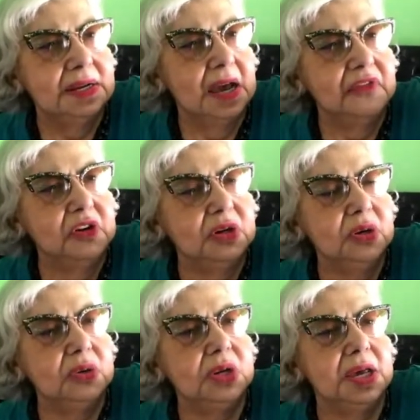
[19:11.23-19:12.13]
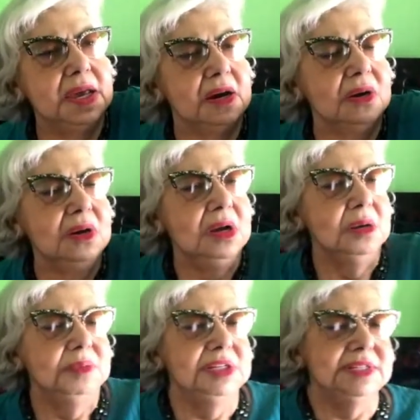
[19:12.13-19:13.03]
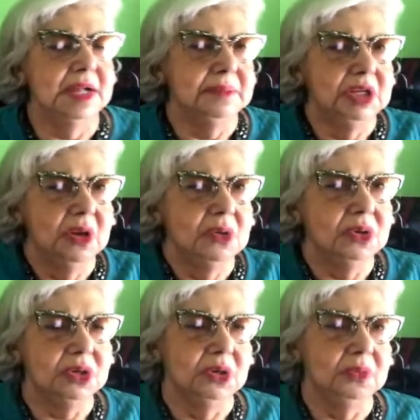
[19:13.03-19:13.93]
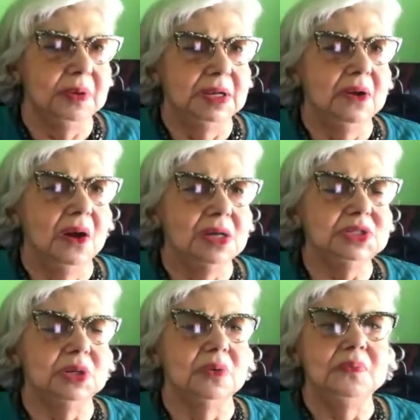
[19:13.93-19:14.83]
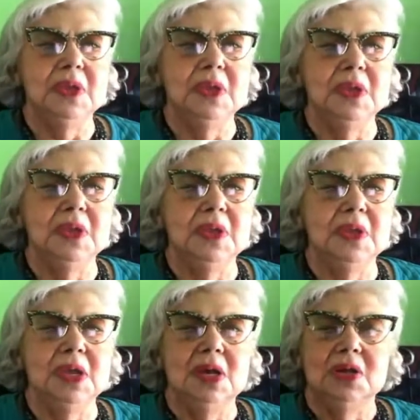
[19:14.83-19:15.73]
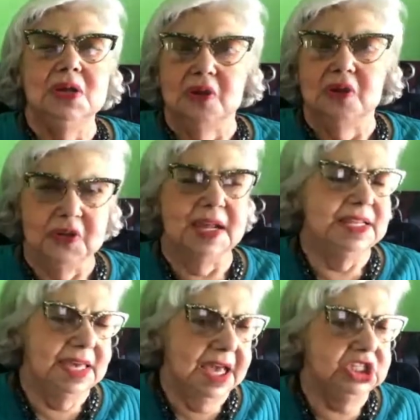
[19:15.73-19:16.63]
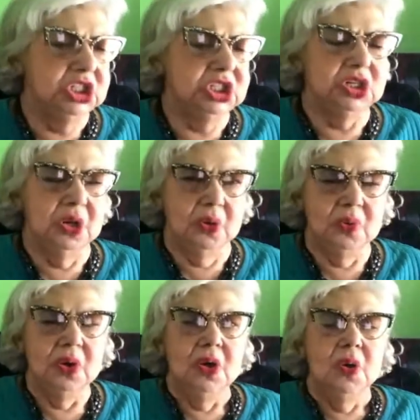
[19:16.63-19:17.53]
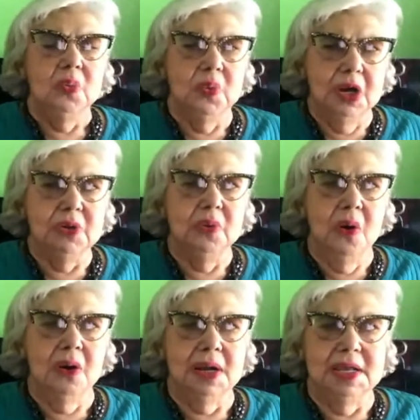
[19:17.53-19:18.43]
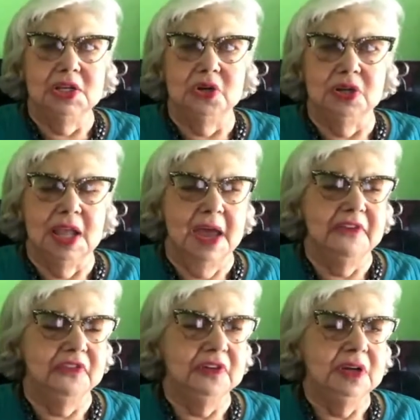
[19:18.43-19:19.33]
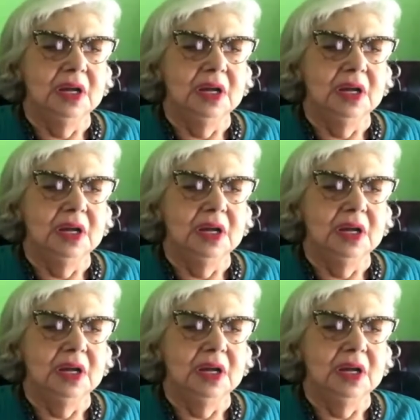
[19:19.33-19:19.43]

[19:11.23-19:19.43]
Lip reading: Now, if you're new to here, please let me know you're new, but also don't forget I need the age to know where you are in your life.